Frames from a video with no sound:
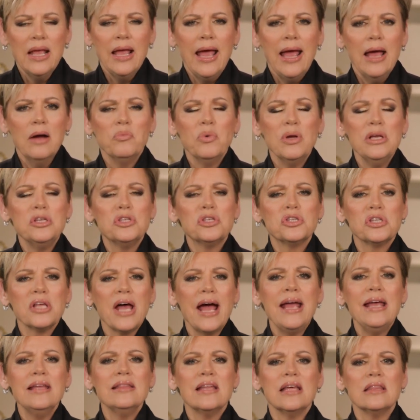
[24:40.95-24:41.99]
and we
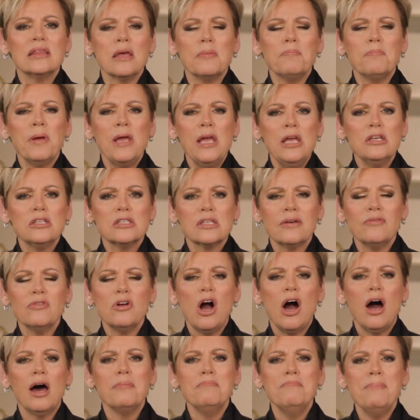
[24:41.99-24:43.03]
say that the peace of
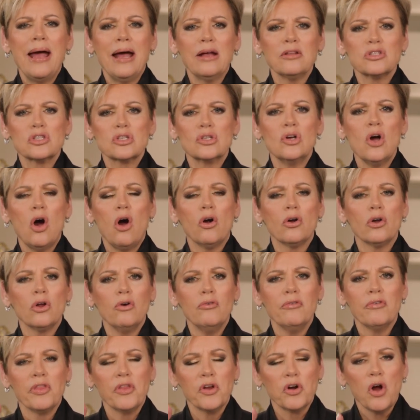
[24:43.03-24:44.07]
God mounts guard
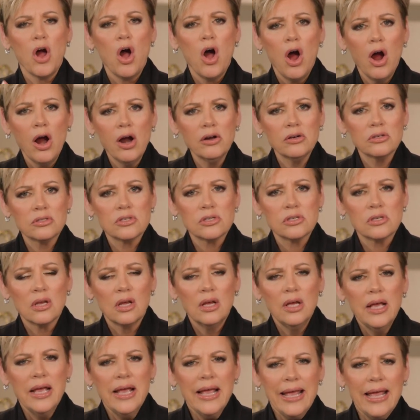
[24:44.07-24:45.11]
over their
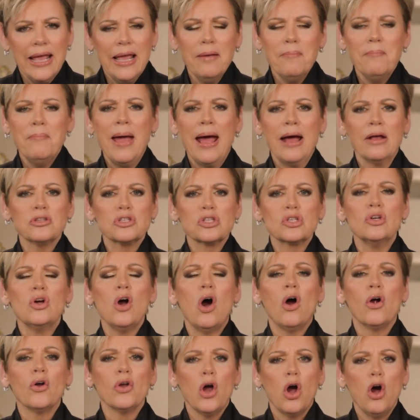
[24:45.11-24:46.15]
hearts it mounts
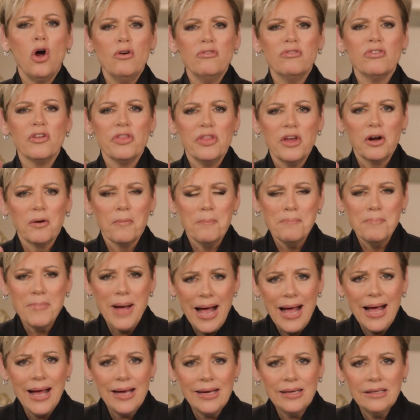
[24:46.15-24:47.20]
guard over their
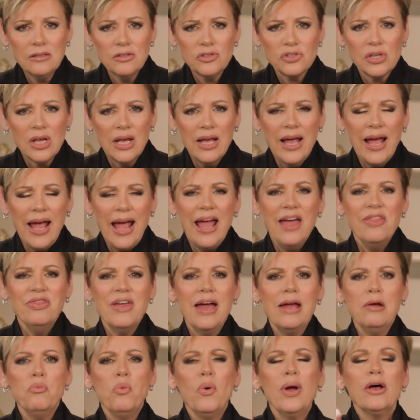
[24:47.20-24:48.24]
minds and
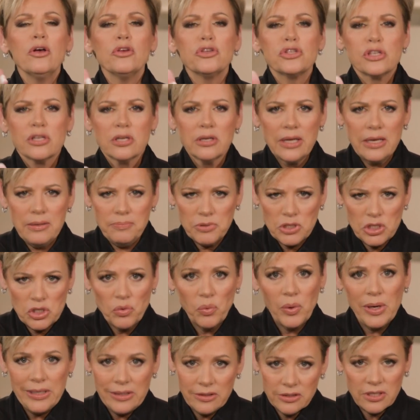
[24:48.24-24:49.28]
they will sleep
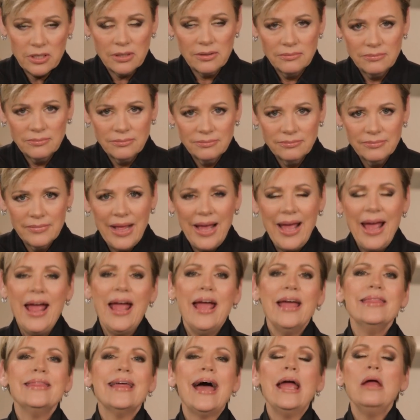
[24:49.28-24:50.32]
sweet
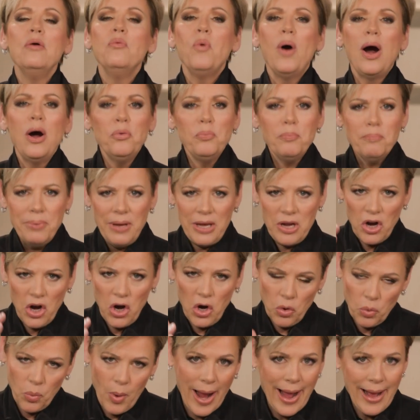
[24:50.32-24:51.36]
and they won't be
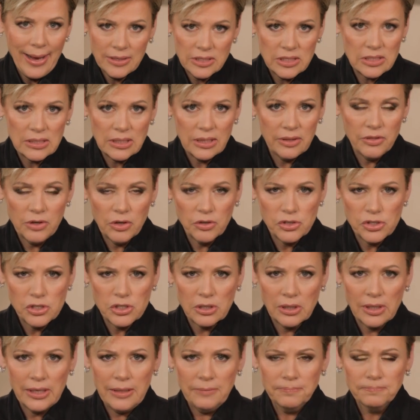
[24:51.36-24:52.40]
harassed in their
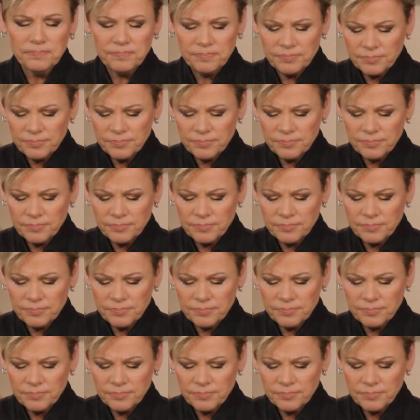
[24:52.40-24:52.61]
sleep